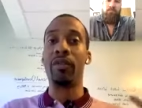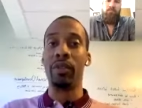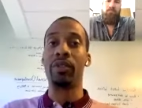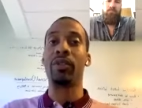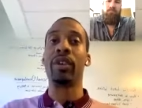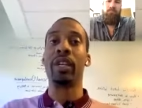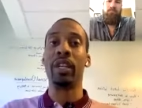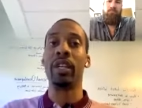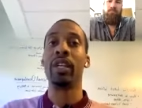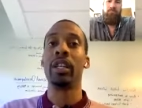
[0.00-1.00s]
filtering
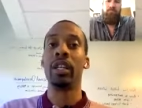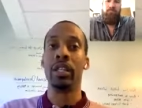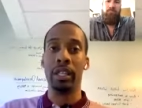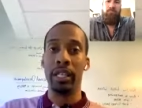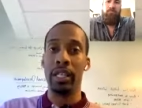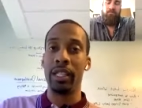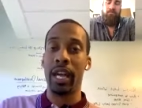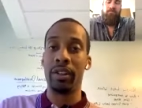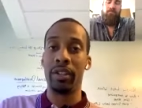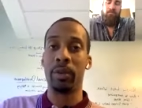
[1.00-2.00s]
the leads
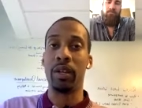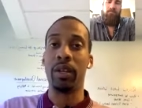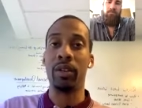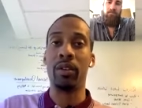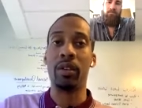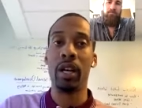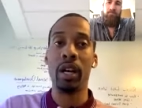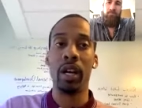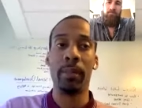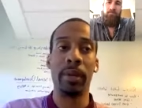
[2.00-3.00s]
out as well
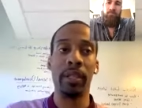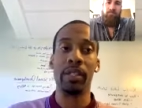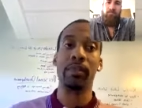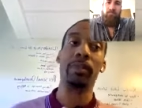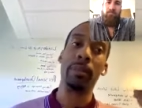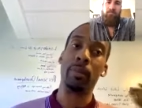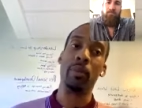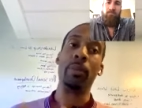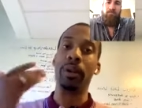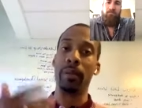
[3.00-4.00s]
um, because people
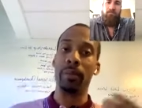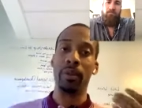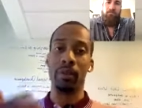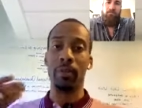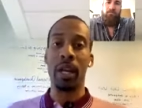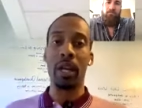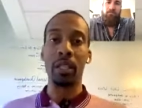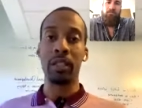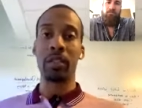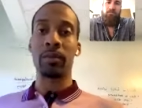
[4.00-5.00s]
will put up those
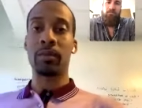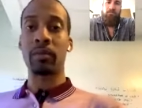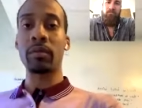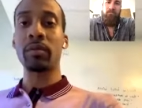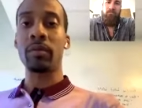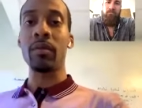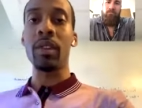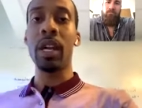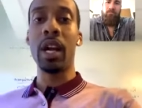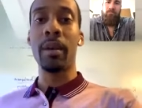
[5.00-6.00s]
blocks.
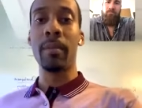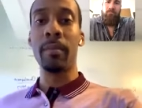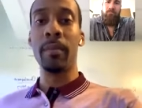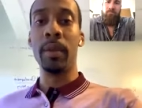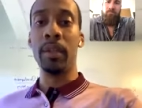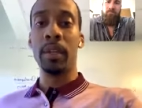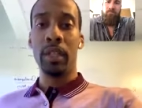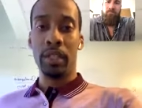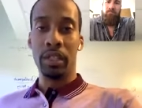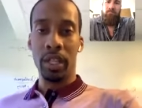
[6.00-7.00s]
Um,
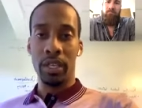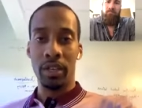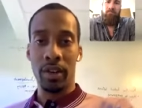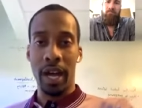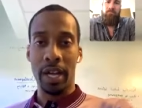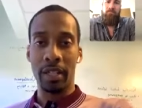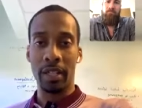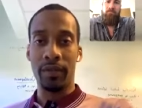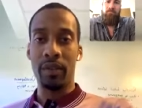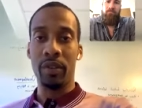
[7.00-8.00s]
John Doe asks
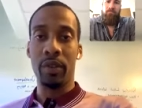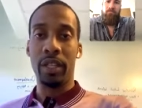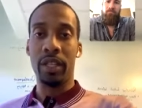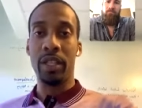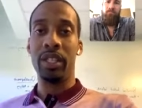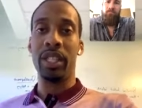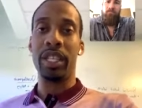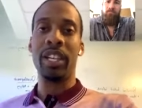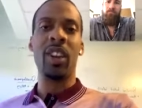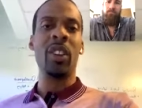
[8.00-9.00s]
if you do any lead
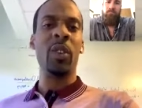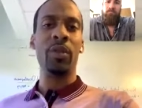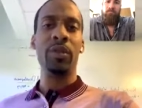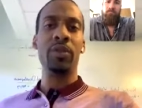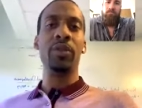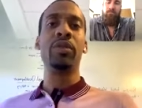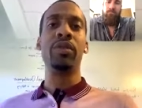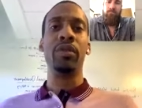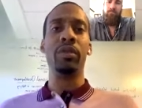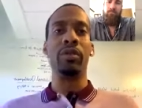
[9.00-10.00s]
gen. No, you used
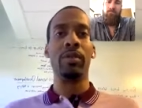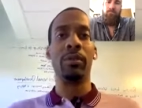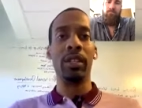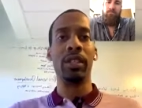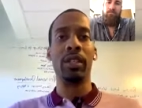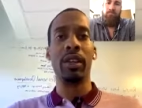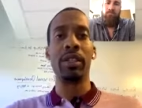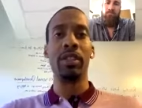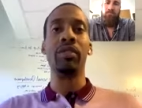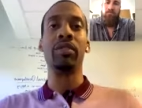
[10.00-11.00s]
to do some lead
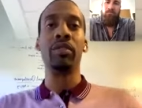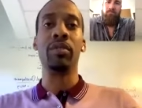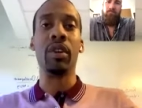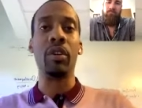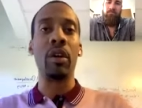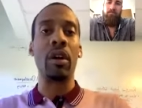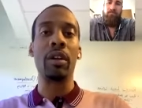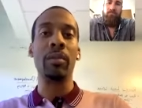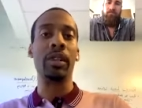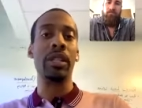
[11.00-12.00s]
generation. You used to do cold
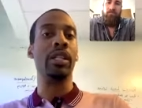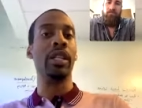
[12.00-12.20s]
calling, but these